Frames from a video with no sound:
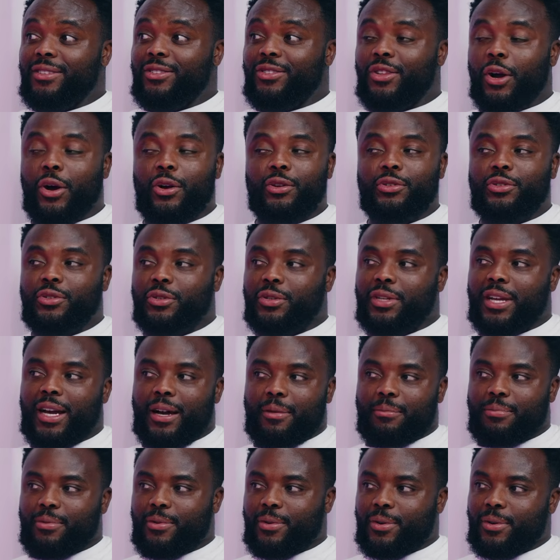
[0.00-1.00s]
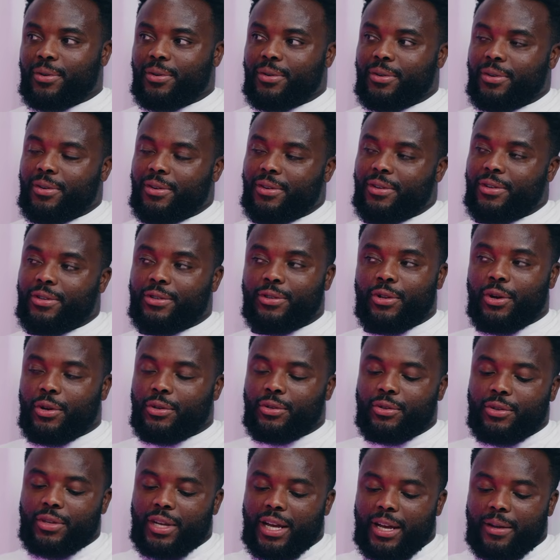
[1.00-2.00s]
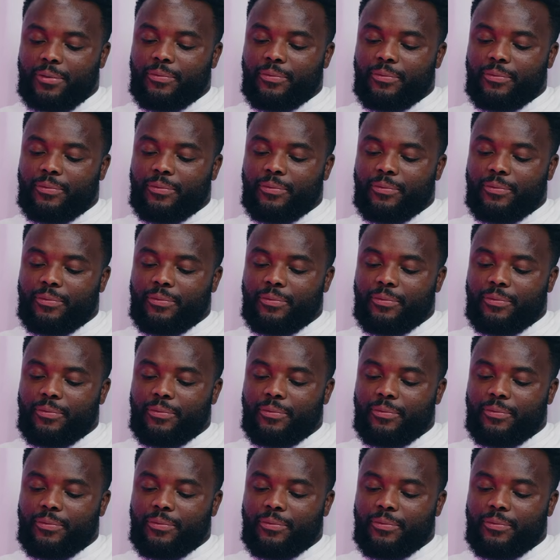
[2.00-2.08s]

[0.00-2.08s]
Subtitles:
Don't do that, bro. Don't do that.